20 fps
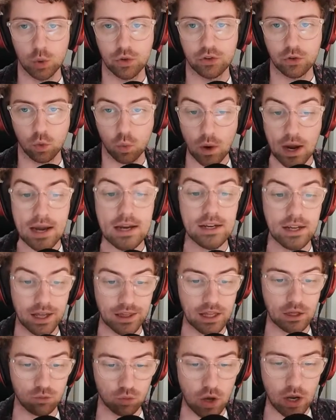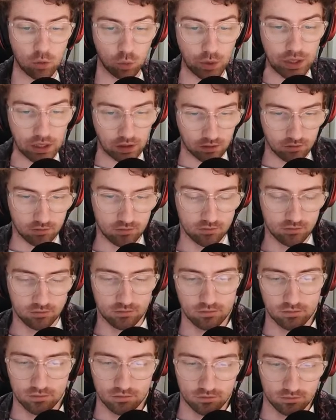away down that right wing,
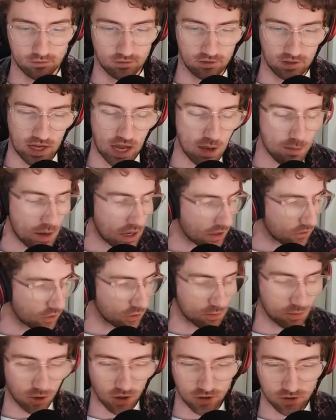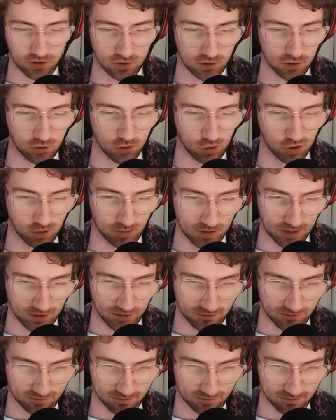came out of his box and just took him out.